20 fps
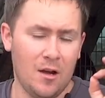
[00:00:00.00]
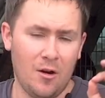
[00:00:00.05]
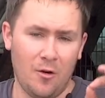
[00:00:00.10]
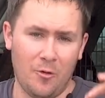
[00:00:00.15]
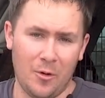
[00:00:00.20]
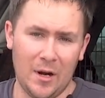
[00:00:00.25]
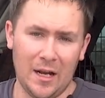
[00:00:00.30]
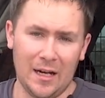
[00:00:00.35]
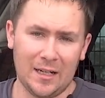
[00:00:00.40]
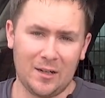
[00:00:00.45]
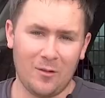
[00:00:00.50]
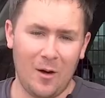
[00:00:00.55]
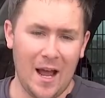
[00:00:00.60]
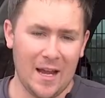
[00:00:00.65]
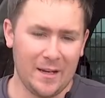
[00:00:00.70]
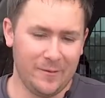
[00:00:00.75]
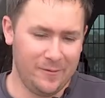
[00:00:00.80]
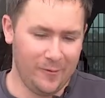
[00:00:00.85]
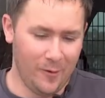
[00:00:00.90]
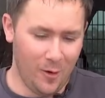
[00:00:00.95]
Really
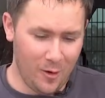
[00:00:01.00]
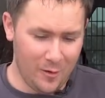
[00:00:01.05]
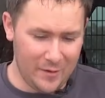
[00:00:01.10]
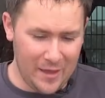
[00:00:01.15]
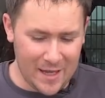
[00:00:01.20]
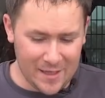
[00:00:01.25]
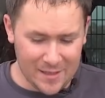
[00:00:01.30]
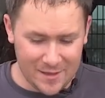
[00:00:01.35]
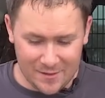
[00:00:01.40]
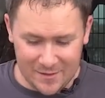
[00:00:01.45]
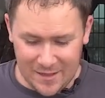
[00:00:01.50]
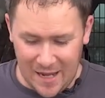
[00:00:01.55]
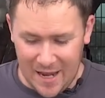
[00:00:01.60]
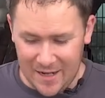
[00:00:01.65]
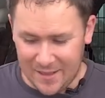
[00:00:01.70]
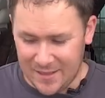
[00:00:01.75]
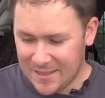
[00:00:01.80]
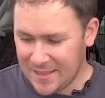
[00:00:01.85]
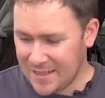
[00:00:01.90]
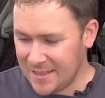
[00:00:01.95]
great for that
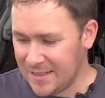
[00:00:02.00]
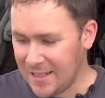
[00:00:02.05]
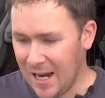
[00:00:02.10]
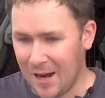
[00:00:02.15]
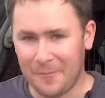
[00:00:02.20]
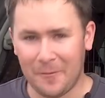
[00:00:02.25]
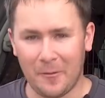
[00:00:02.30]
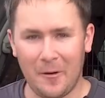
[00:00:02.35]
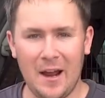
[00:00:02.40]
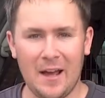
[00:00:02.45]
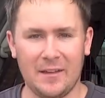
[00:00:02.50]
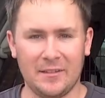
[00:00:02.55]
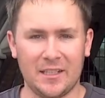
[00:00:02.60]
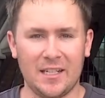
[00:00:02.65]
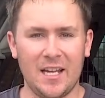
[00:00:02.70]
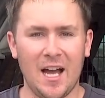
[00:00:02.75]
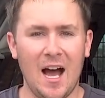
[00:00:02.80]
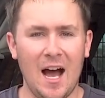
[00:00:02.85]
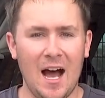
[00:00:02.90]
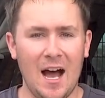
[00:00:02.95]
stuff around the
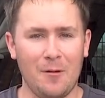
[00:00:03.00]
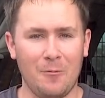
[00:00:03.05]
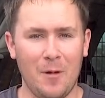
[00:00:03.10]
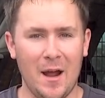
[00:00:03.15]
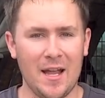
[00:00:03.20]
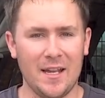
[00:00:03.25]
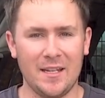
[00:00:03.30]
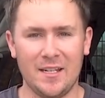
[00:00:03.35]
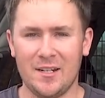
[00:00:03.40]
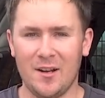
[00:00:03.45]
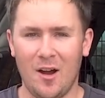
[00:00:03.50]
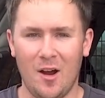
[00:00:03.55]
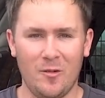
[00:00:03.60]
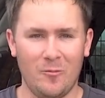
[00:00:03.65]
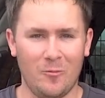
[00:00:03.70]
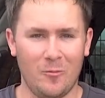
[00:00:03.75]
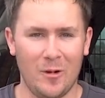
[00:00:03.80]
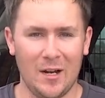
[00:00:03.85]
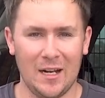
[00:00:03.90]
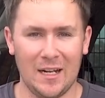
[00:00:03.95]
car where you
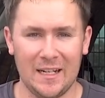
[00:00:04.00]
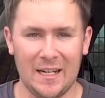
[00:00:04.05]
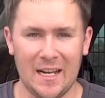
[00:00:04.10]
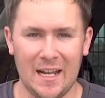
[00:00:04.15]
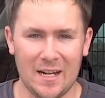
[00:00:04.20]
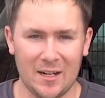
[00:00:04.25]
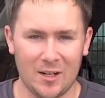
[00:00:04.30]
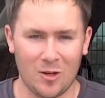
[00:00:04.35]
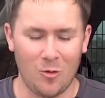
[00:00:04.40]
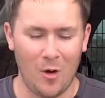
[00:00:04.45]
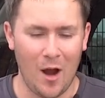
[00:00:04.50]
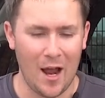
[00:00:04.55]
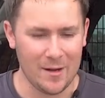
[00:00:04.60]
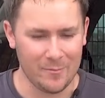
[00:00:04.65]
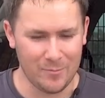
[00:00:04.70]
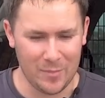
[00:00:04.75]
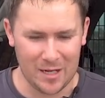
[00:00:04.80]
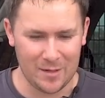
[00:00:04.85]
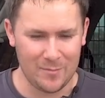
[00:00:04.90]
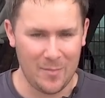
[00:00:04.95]
don't really need a great
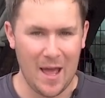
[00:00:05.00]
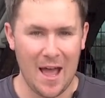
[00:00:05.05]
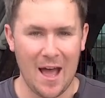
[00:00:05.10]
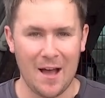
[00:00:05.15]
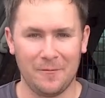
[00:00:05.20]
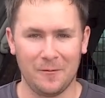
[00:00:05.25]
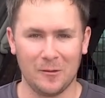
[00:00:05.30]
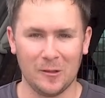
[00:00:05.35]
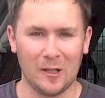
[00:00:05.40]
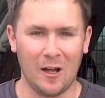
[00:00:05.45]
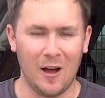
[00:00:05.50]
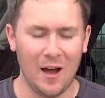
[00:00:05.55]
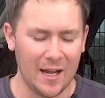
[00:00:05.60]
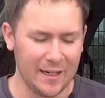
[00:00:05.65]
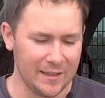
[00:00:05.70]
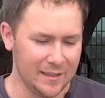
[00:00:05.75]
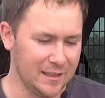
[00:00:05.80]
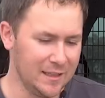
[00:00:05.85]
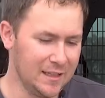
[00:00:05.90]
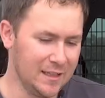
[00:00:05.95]
big powerful
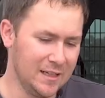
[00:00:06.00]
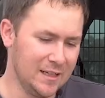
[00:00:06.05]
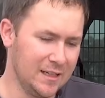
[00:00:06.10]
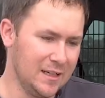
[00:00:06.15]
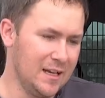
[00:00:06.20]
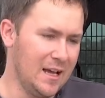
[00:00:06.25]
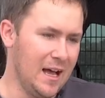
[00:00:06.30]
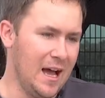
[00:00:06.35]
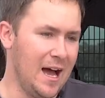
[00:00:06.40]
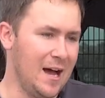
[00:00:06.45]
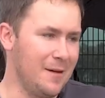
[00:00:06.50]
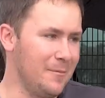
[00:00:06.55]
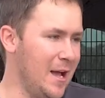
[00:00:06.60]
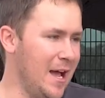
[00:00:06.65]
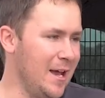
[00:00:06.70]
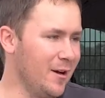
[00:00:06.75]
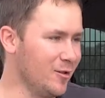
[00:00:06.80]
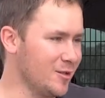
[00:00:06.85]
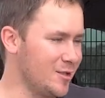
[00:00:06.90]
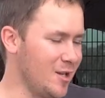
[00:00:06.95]
light.
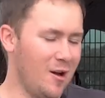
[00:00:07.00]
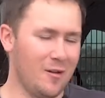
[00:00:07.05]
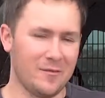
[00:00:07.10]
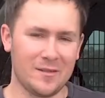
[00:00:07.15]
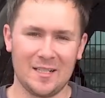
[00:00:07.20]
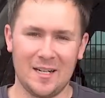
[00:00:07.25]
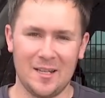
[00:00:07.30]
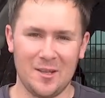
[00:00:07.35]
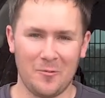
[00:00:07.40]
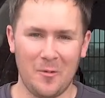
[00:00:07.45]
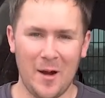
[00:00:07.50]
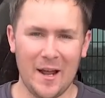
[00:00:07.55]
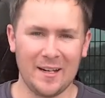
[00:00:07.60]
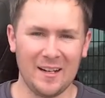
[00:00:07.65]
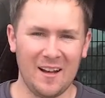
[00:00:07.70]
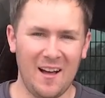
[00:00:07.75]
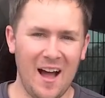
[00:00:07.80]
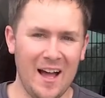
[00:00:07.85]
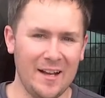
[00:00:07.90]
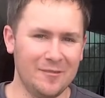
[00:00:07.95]
And also obviously the red
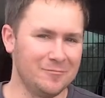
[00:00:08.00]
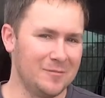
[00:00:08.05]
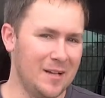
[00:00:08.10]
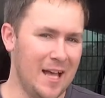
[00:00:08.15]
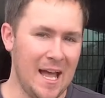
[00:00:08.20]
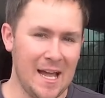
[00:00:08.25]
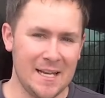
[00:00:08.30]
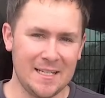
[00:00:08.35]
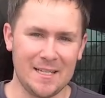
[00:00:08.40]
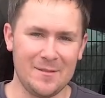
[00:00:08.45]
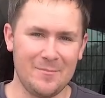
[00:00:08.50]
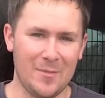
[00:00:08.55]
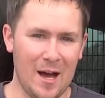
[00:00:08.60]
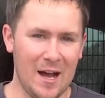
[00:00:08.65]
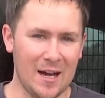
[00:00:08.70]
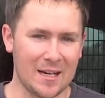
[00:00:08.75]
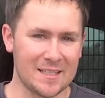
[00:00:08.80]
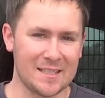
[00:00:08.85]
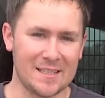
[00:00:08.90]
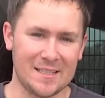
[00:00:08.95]
light,
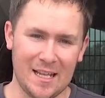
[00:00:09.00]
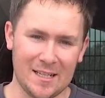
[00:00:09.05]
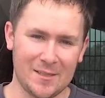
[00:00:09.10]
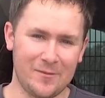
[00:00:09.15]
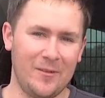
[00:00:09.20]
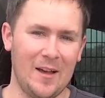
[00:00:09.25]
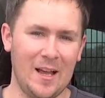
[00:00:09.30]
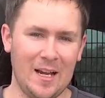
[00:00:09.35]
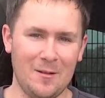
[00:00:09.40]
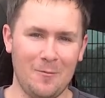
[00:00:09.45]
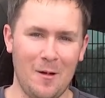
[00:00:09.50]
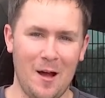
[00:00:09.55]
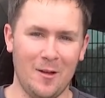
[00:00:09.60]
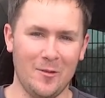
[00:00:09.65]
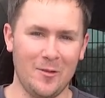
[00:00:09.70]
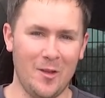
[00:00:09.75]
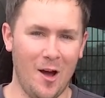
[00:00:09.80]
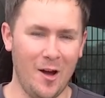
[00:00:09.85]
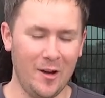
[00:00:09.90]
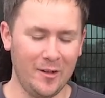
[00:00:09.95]
anti-bugs, that's fairly well
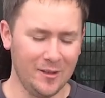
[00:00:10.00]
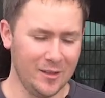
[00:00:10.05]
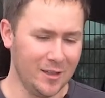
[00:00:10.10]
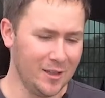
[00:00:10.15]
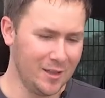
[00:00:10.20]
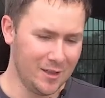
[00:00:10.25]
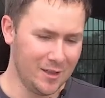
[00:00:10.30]
known.